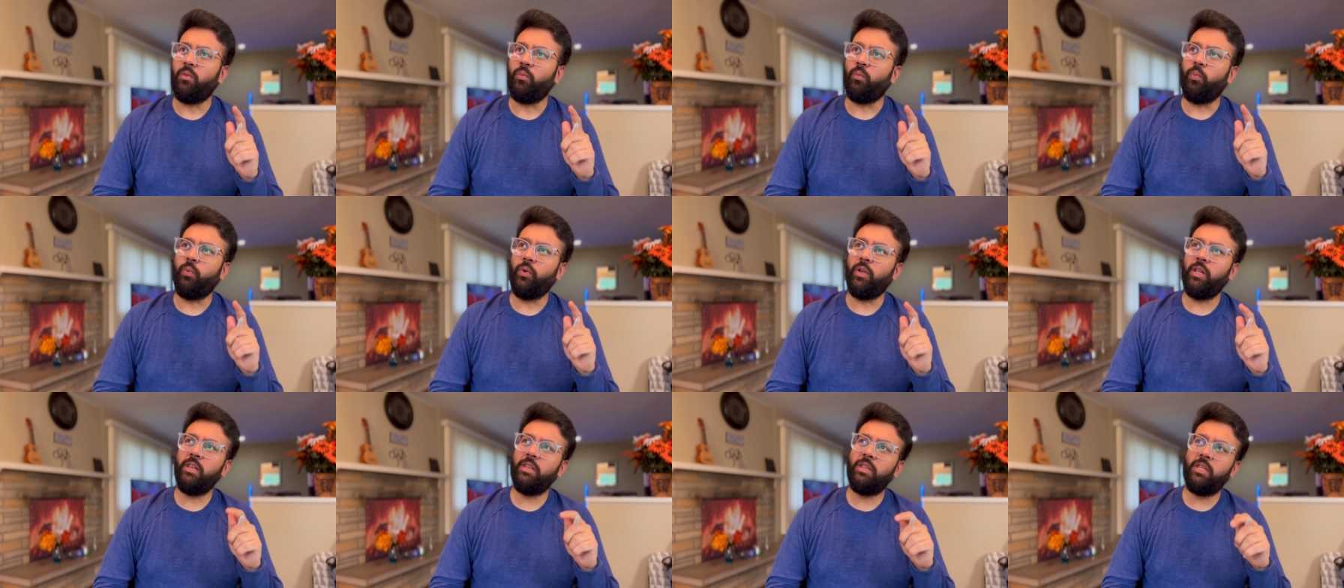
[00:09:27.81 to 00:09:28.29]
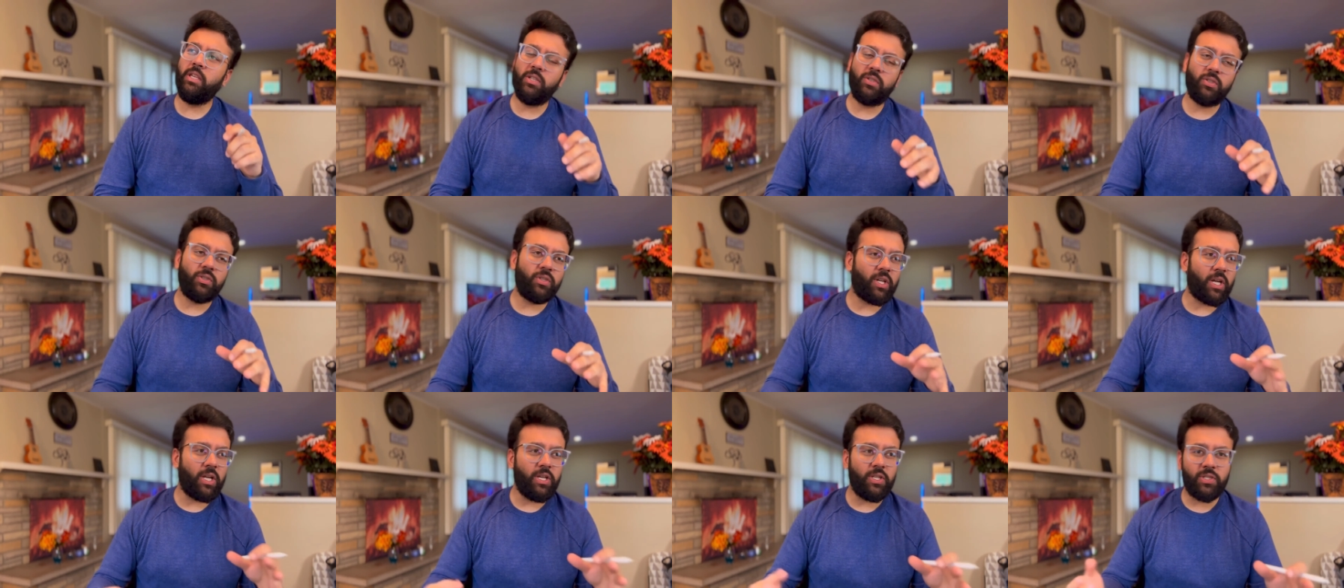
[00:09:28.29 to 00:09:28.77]
will this
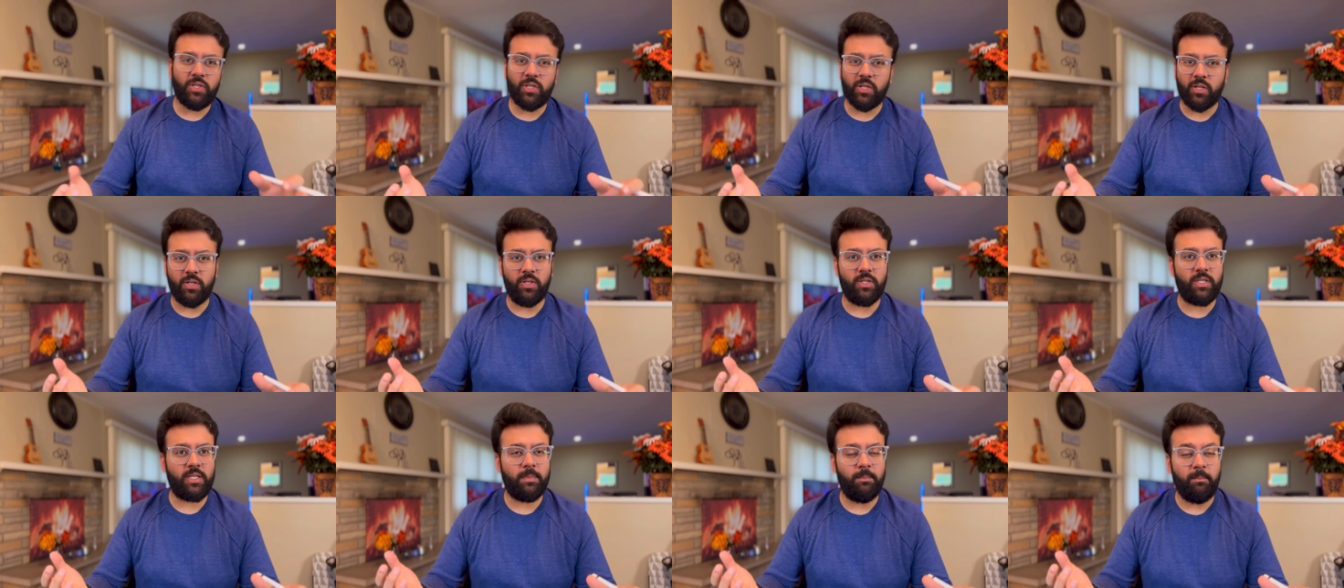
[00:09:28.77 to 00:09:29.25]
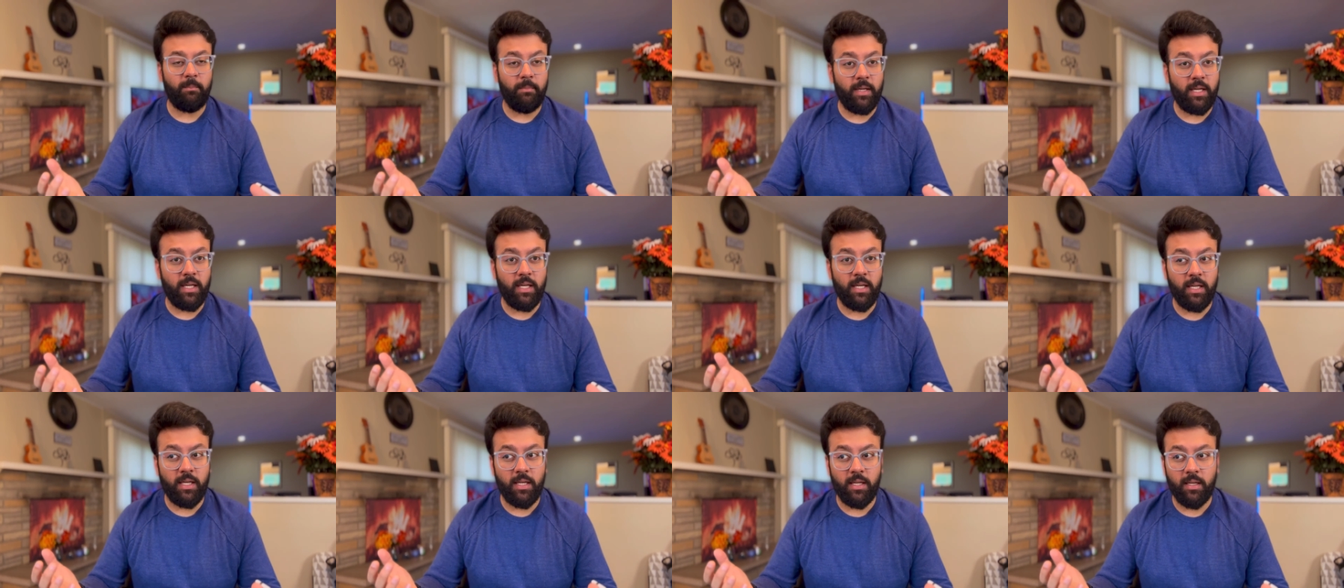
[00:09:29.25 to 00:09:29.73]
research
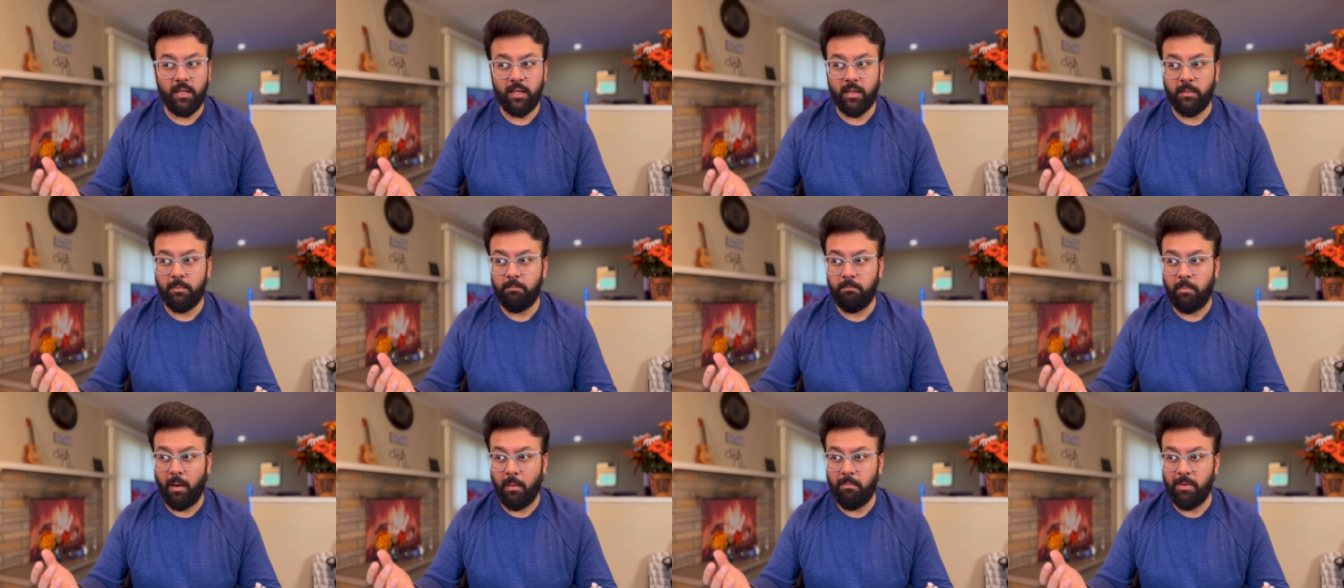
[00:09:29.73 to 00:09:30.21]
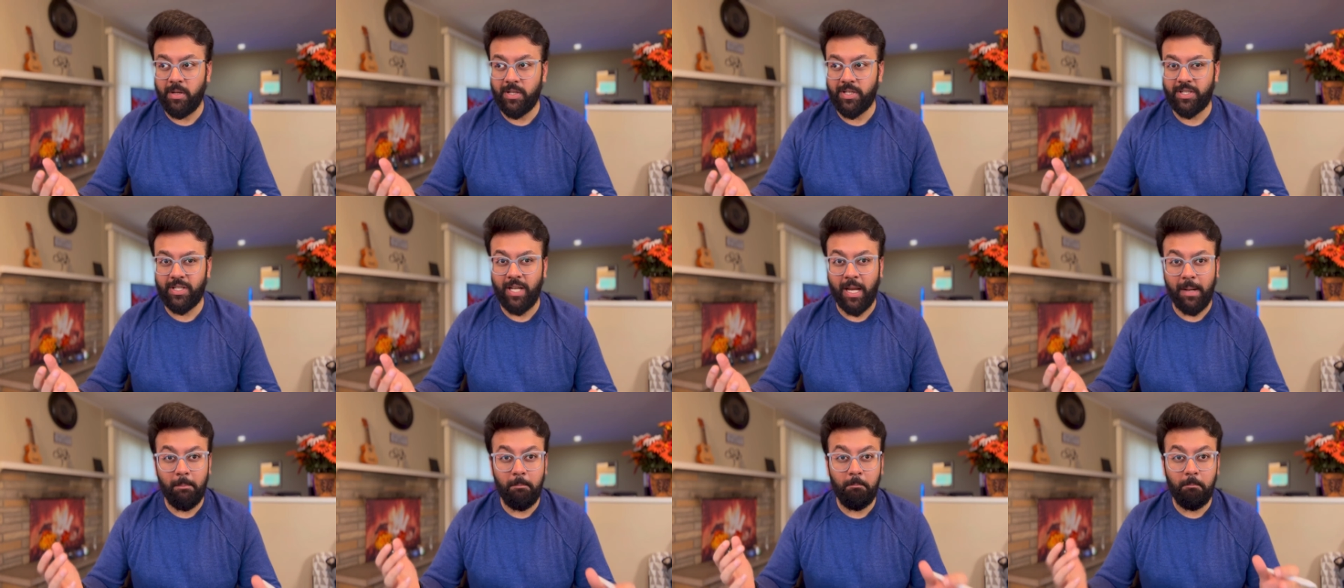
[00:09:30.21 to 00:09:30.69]
be
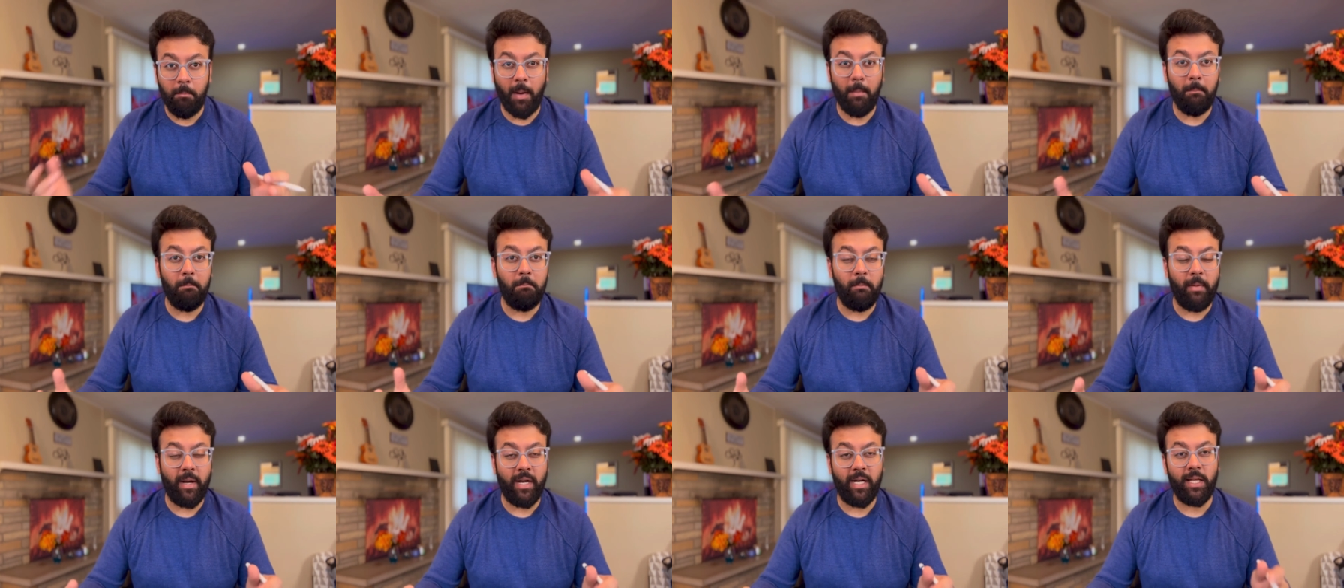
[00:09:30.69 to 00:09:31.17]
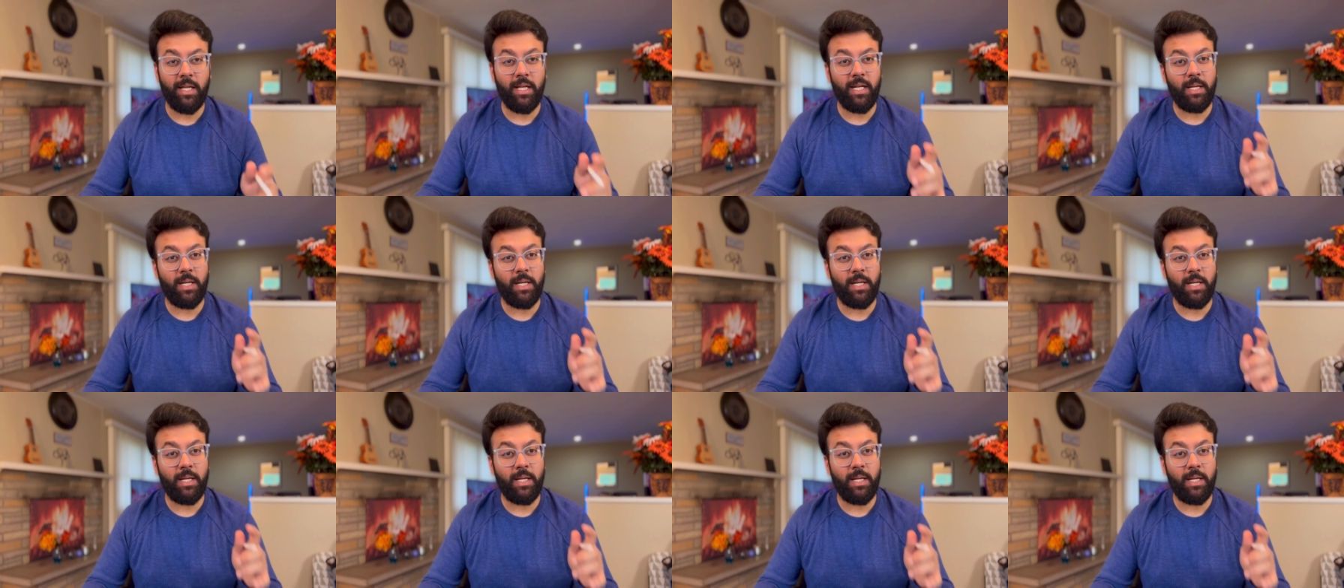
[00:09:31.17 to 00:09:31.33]
published in PubMed?